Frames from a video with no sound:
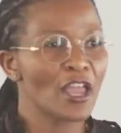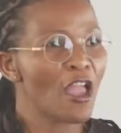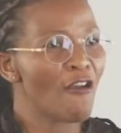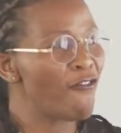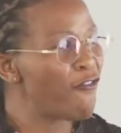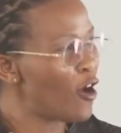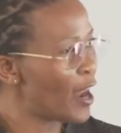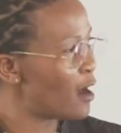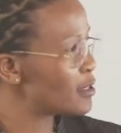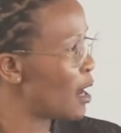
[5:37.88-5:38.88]
a
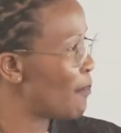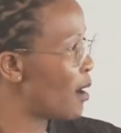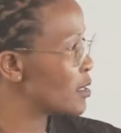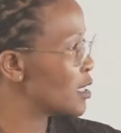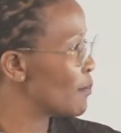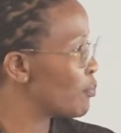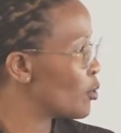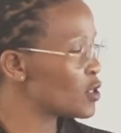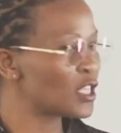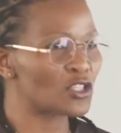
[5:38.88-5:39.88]
fallout about the
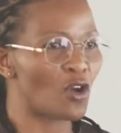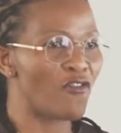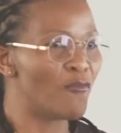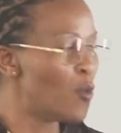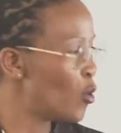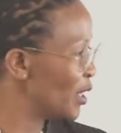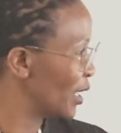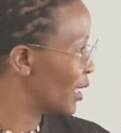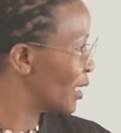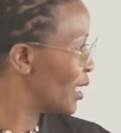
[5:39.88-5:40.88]
process of
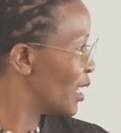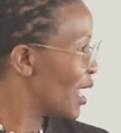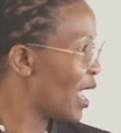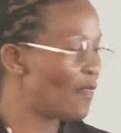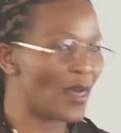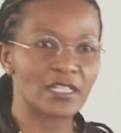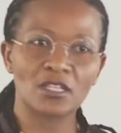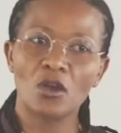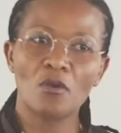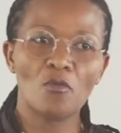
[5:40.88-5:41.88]
mourning and that
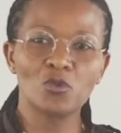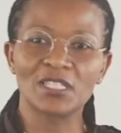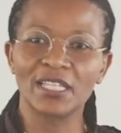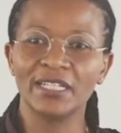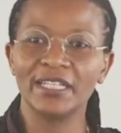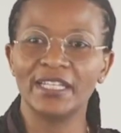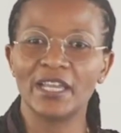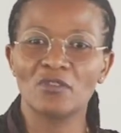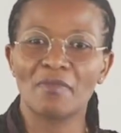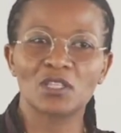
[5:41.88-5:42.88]
uzilile,
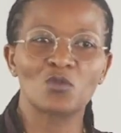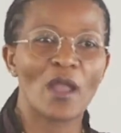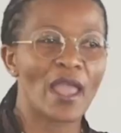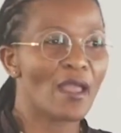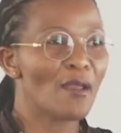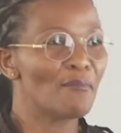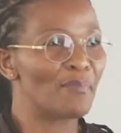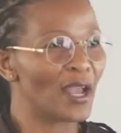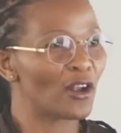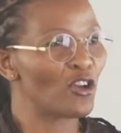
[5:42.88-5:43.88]
you must wear
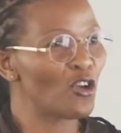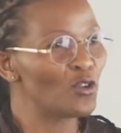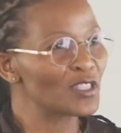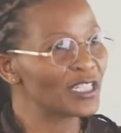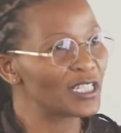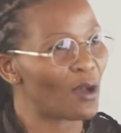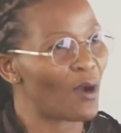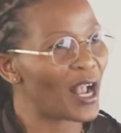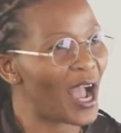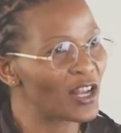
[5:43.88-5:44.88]
black clothes, it is
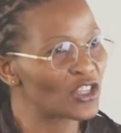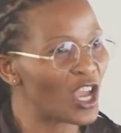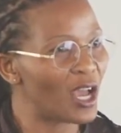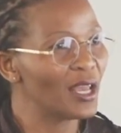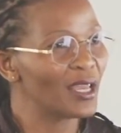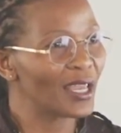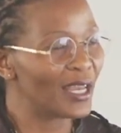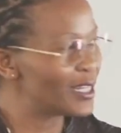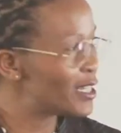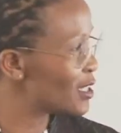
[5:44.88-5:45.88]
our culture
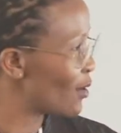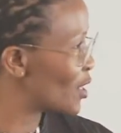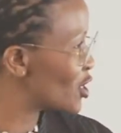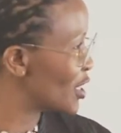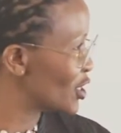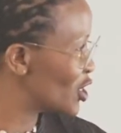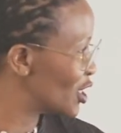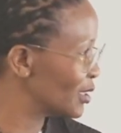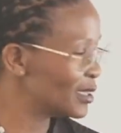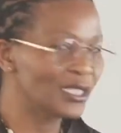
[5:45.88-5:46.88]
and it is our
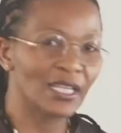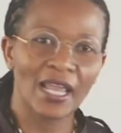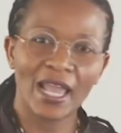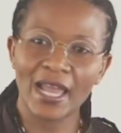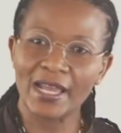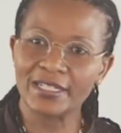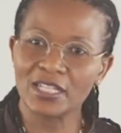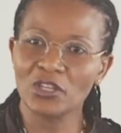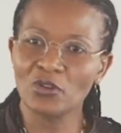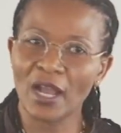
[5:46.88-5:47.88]
tradition. And
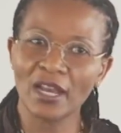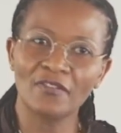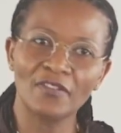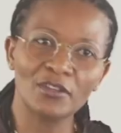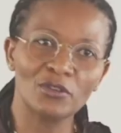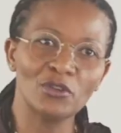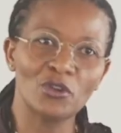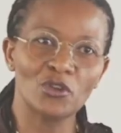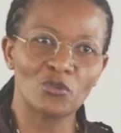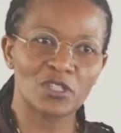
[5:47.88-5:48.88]
you kind of, you know,
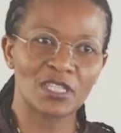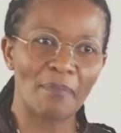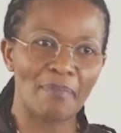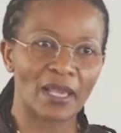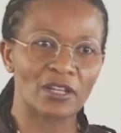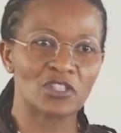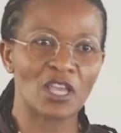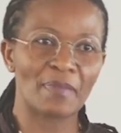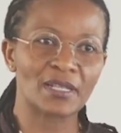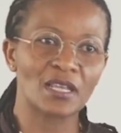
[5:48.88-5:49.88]
you step back and you
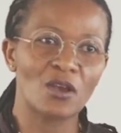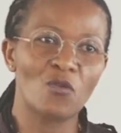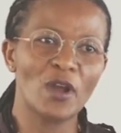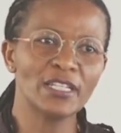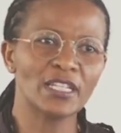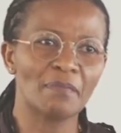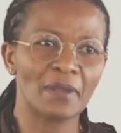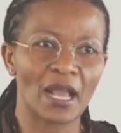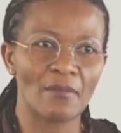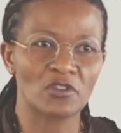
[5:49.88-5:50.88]
say, but when did it
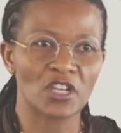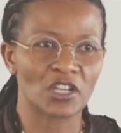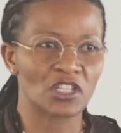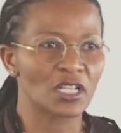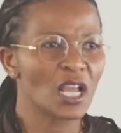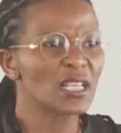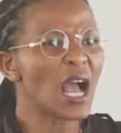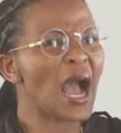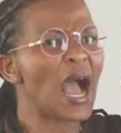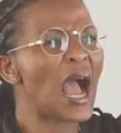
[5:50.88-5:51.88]
become your tradition?
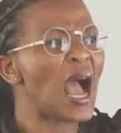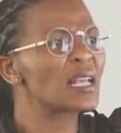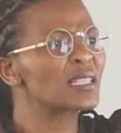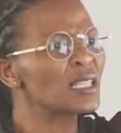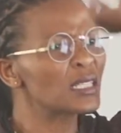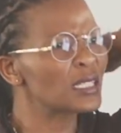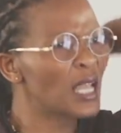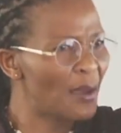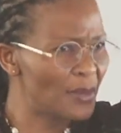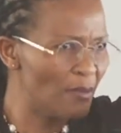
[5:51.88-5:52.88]
Ah, since the
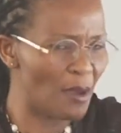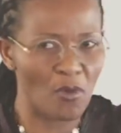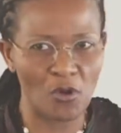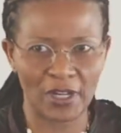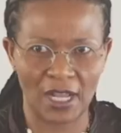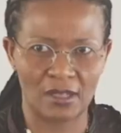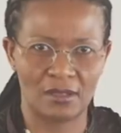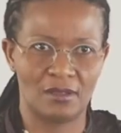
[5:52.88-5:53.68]
time immemorial,